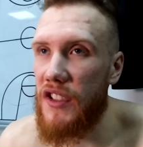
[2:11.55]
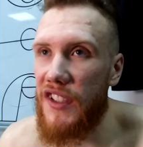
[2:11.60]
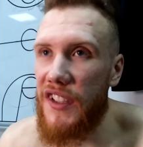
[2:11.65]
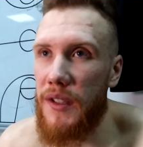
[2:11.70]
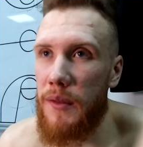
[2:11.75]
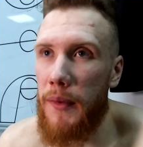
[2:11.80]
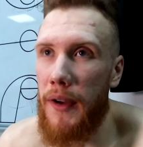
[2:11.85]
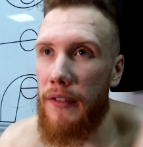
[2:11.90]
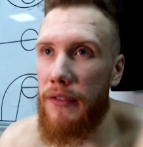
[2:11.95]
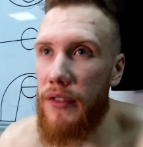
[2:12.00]

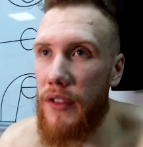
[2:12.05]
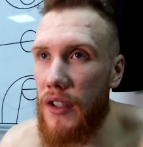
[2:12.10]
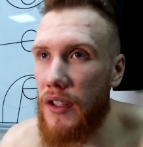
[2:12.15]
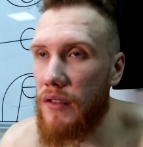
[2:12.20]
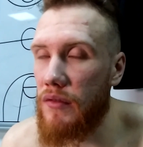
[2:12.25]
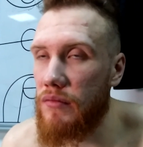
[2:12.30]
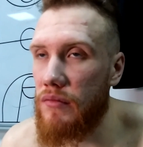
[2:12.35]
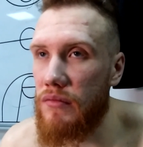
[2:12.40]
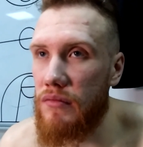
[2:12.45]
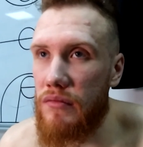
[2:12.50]
Team
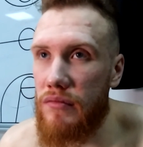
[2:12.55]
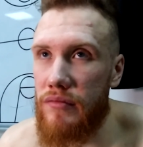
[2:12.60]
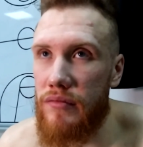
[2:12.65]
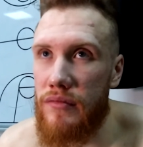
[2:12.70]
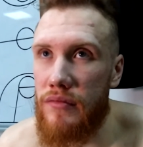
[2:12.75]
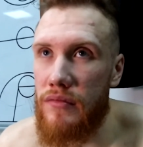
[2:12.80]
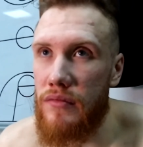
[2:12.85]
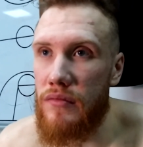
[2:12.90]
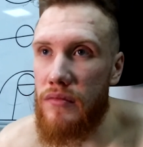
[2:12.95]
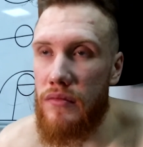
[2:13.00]
effort.
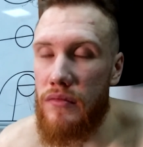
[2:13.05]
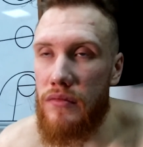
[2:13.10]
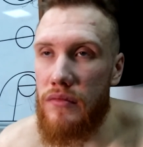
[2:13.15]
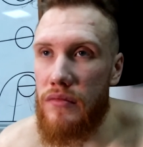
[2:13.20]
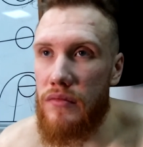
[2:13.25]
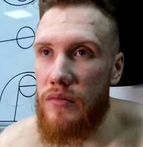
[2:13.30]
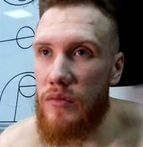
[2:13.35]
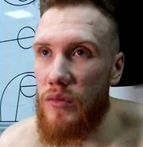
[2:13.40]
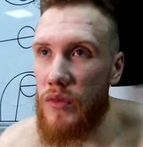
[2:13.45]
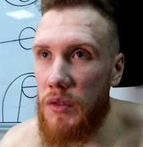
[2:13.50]

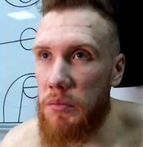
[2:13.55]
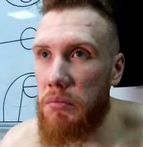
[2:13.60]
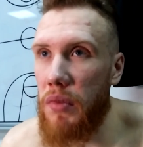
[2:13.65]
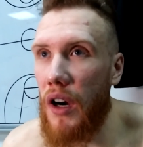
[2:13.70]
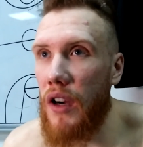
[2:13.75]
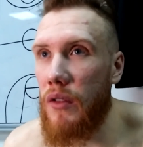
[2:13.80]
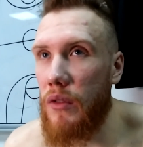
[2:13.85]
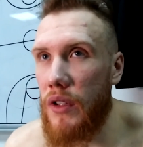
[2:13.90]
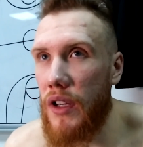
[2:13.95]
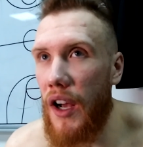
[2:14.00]

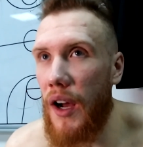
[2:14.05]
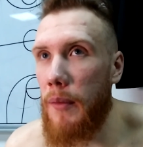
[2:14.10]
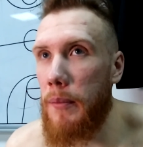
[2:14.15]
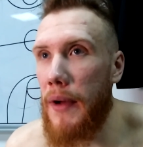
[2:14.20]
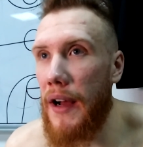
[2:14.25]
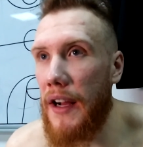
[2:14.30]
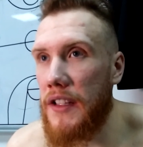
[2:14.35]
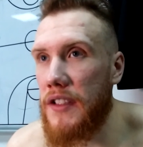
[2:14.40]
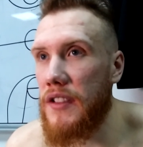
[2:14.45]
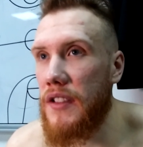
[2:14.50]
We got
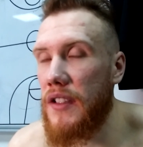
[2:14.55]
back